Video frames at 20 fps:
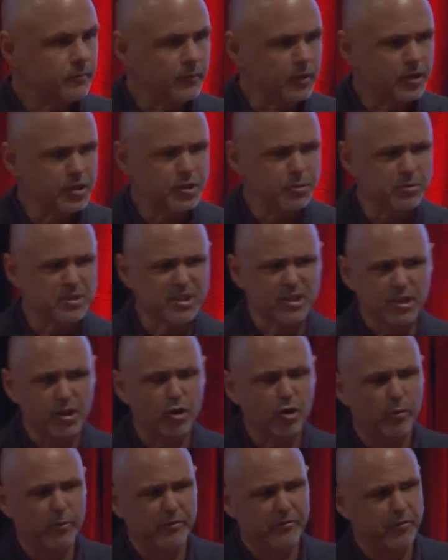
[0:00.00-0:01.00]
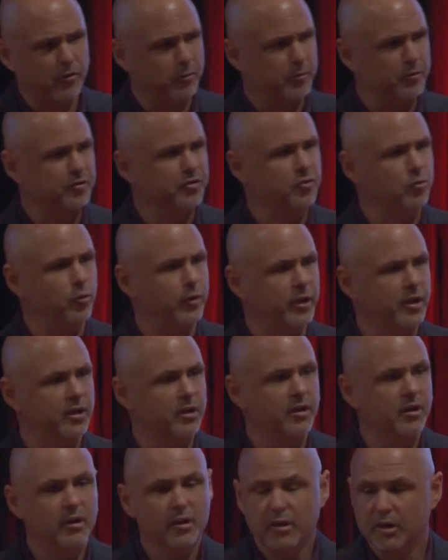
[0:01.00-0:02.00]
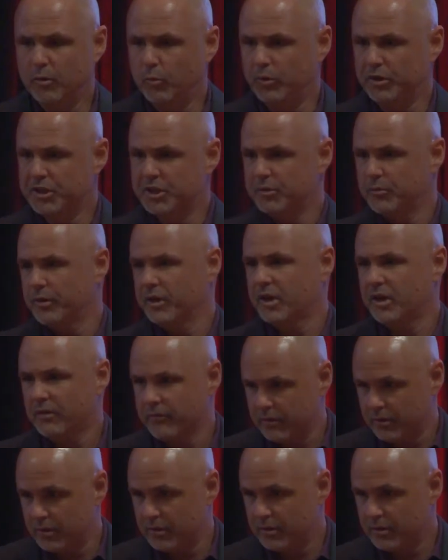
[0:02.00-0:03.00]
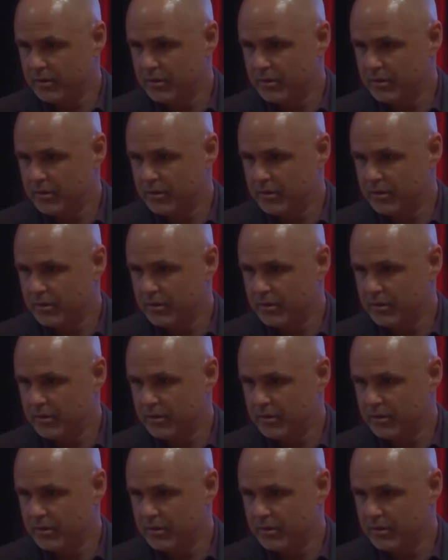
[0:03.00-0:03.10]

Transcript: And she was in a coma for almost a week, and when she recovered,